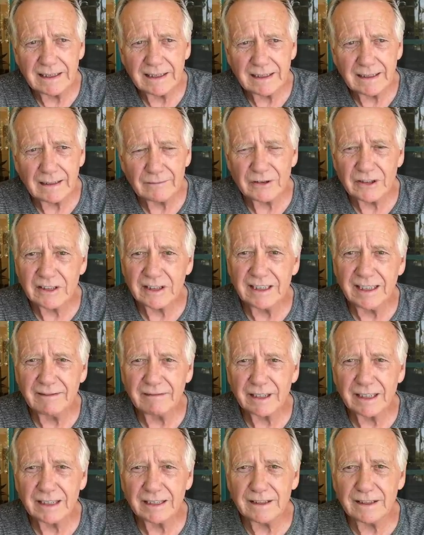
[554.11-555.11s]
of
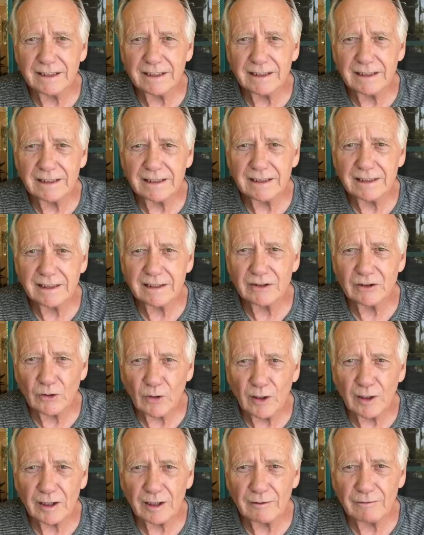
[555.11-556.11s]
significant
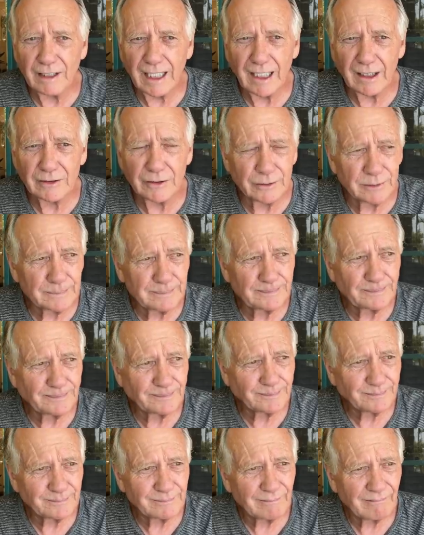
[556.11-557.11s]
historical value.
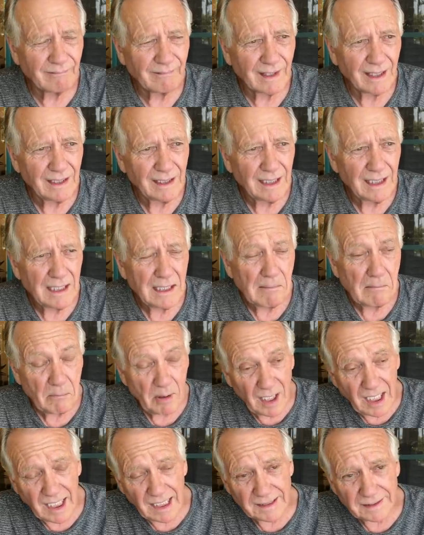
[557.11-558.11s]

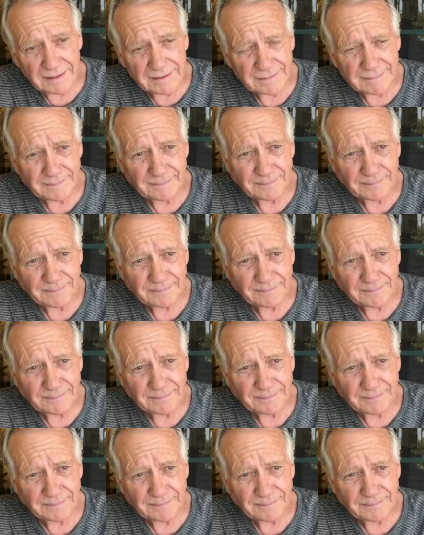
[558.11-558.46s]
But